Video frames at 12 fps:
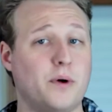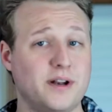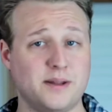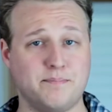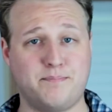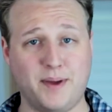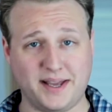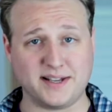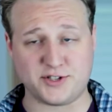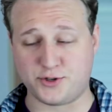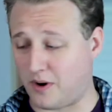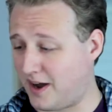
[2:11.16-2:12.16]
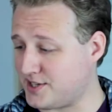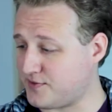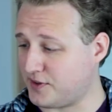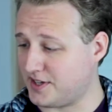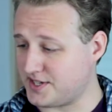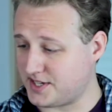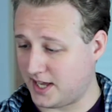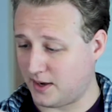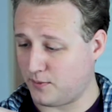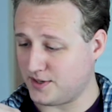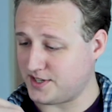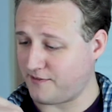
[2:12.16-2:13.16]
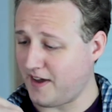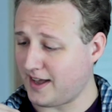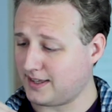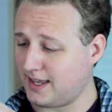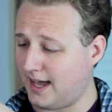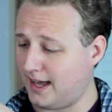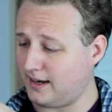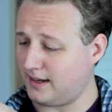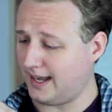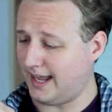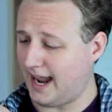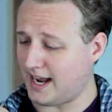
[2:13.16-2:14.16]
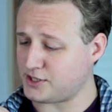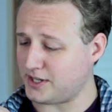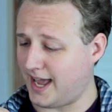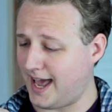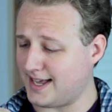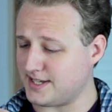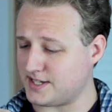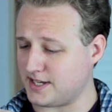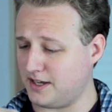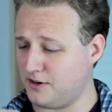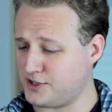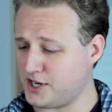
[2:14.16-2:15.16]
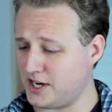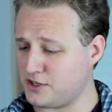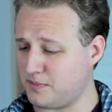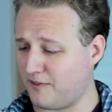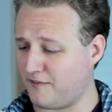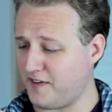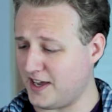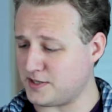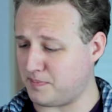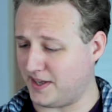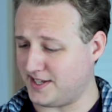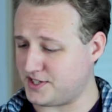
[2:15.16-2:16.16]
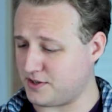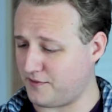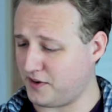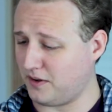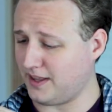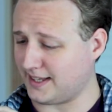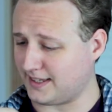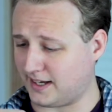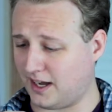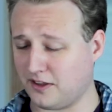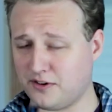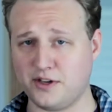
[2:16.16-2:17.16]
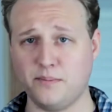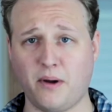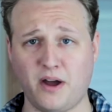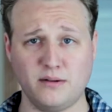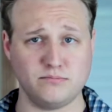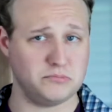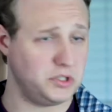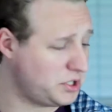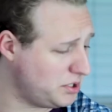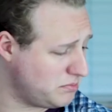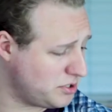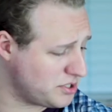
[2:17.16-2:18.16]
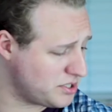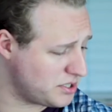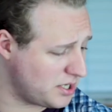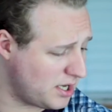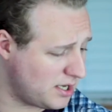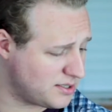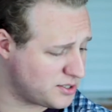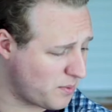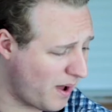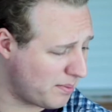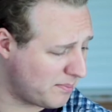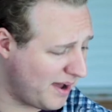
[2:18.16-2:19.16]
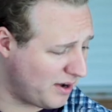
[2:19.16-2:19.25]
one of the biggest draws for this thing was the fact that it actually has interchangeable faceplates. So if you don't like the color you bought, you can just swap them